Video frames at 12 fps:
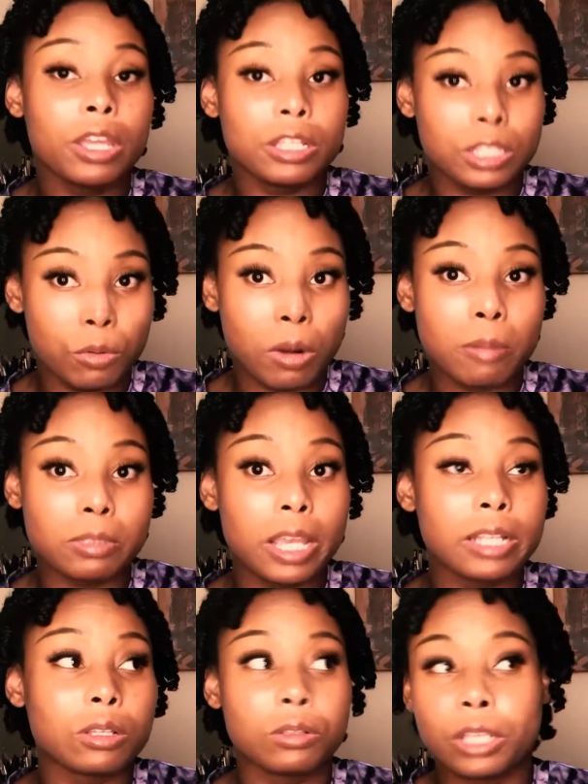You see what I'm
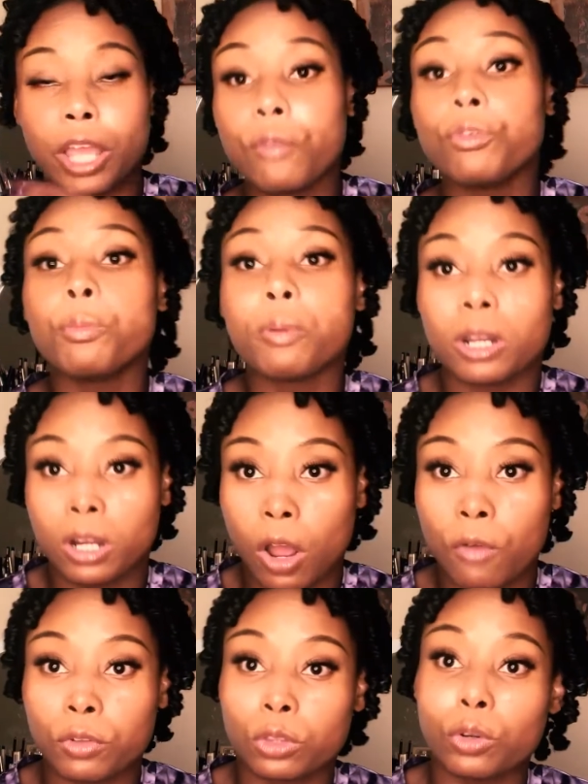saying? So say if you put it
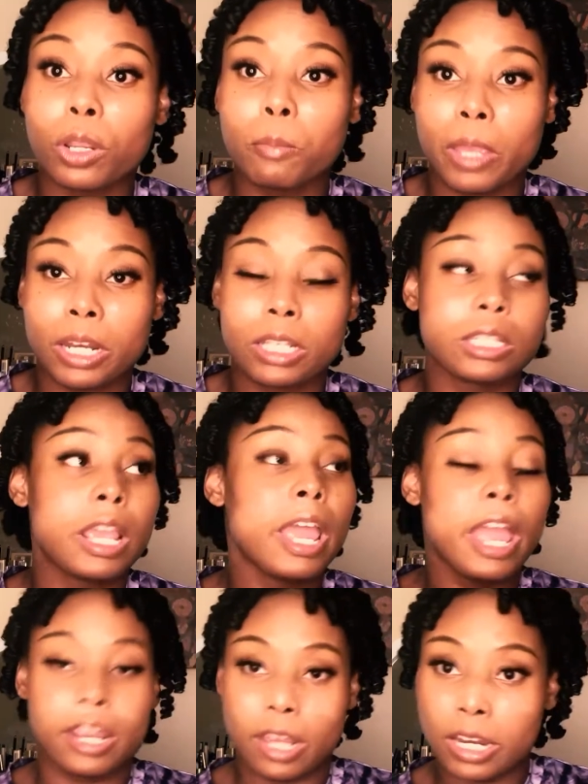on for 3 minutes
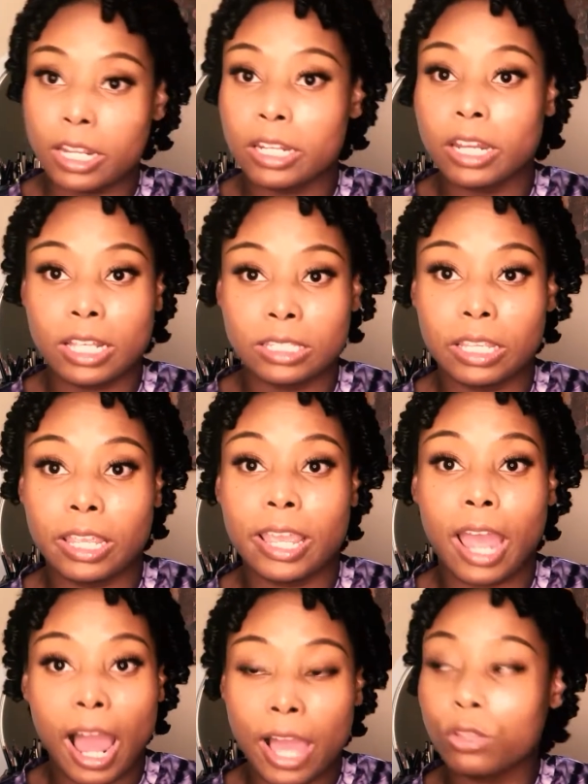and then it doesn't get
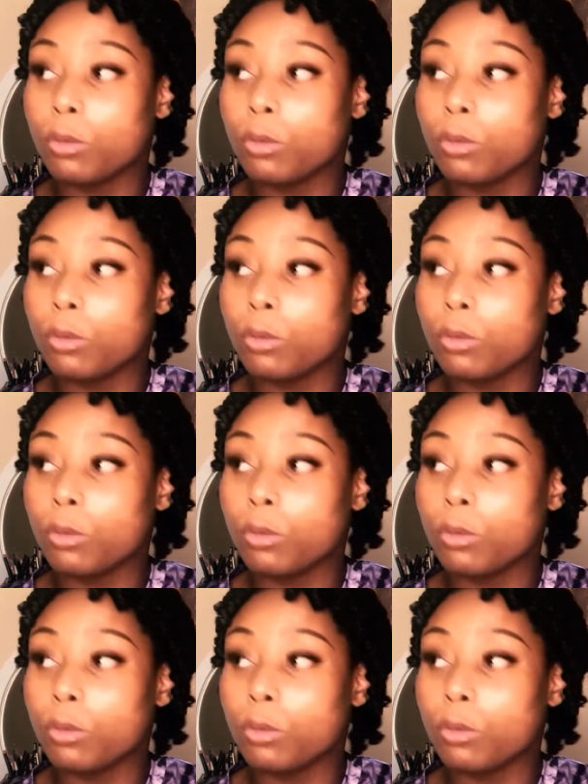hot,